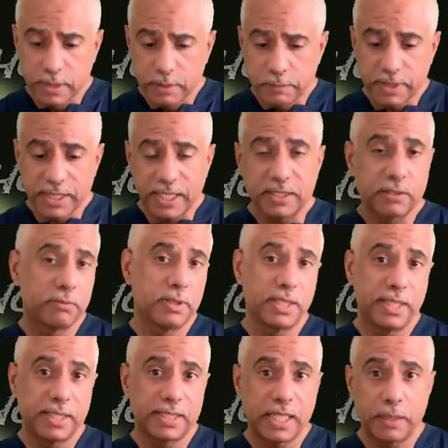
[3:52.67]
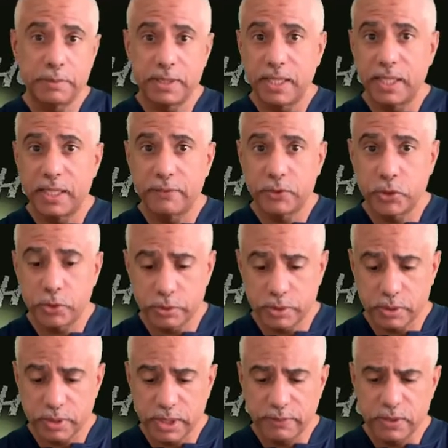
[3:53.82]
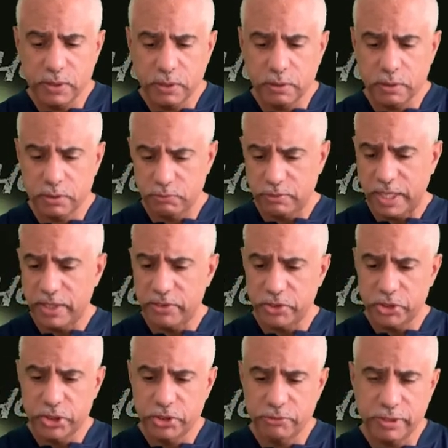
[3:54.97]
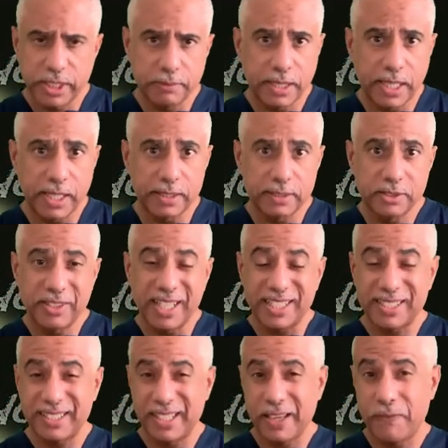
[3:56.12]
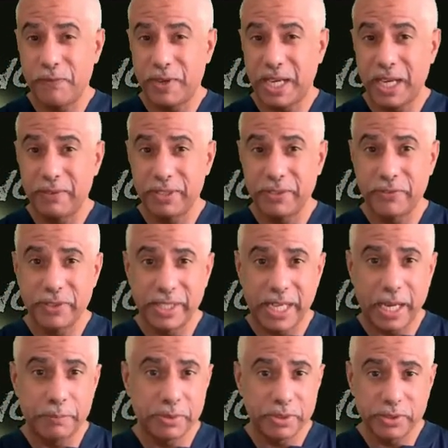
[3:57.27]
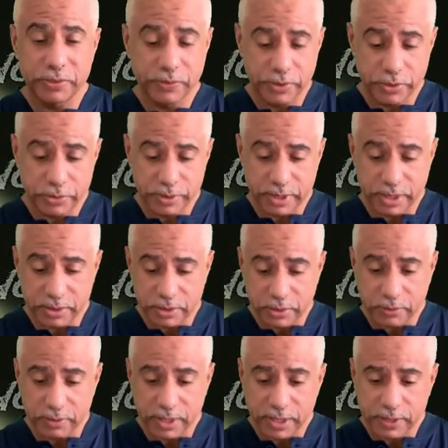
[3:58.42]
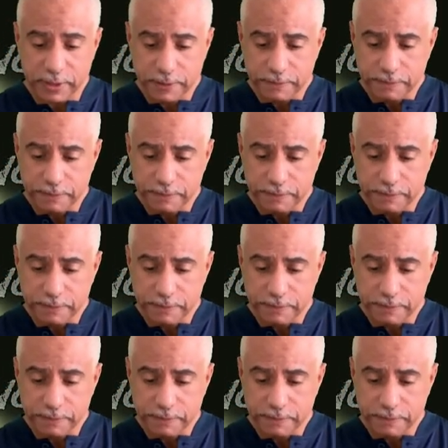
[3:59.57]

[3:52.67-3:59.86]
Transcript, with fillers: But that's a really nice option to have too. So even though it looks rather streamlined, you actually have five different options for using these overlays.